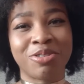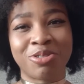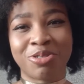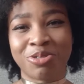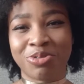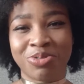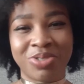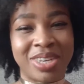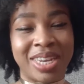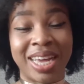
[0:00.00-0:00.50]

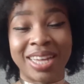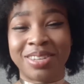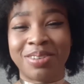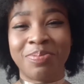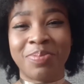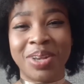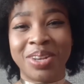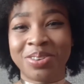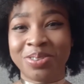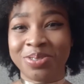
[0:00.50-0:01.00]
to read as
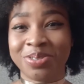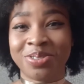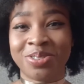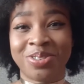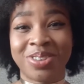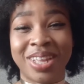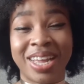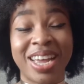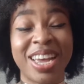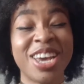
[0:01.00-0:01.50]
a medical
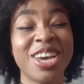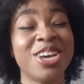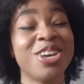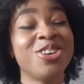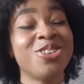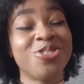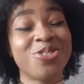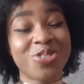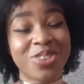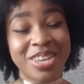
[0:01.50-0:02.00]
student.
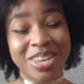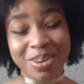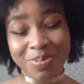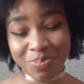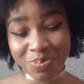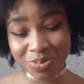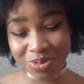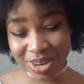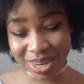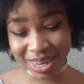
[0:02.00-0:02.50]
You
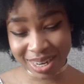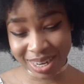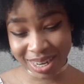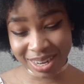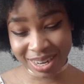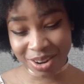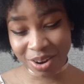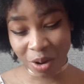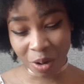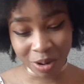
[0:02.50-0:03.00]
keep
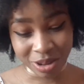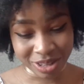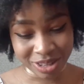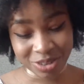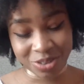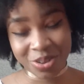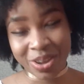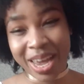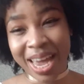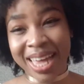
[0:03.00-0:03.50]
reading
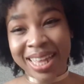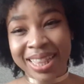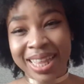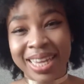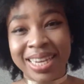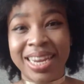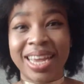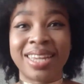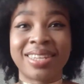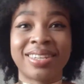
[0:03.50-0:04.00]
until you
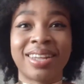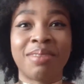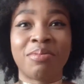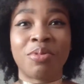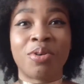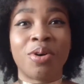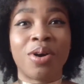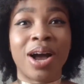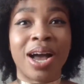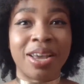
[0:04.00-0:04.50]
enter the exam
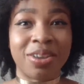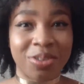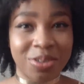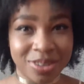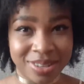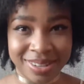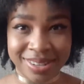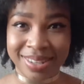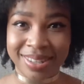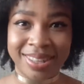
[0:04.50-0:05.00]
hall and you're
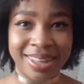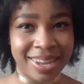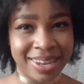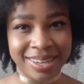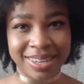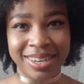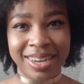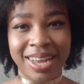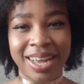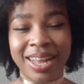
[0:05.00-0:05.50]
seated.